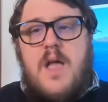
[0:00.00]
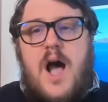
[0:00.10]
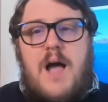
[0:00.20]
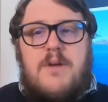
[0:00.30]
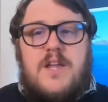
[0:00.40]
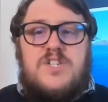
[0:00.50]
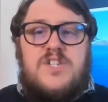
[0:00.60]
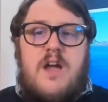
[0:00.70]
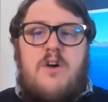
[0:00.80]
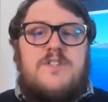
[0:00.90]
I'm a
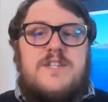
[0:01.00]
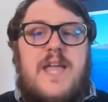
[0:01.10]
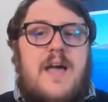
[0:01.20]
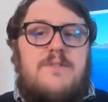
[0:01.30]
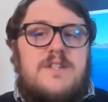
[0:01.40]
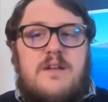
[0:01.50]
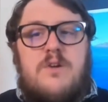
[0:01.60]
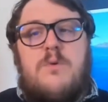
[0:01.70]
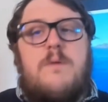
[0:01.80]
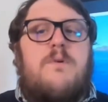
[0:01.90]
chartered accountant and
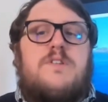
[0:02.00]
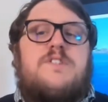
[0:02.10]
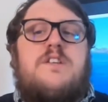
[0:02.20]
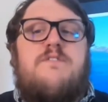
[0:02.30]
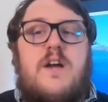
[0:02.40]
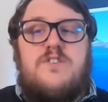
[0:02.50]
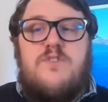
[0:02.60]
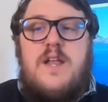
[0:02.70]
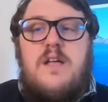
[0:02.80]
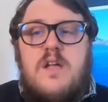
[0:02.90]
QuickBooks certified
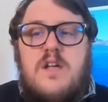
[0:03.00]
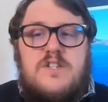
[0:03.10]
trainer,